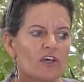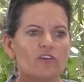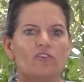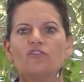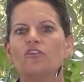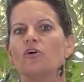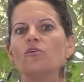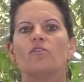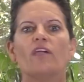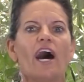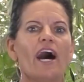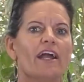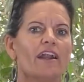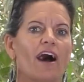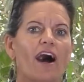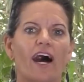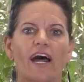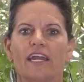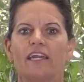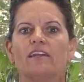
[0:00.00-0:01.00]
so that
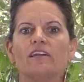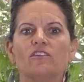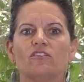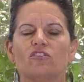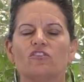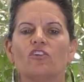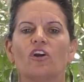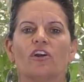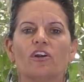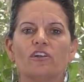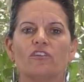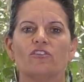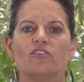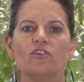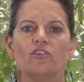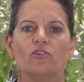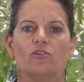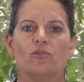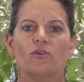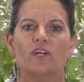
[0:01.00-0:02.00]
I can start
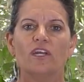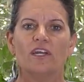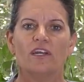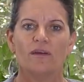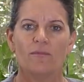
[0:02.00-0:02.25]
to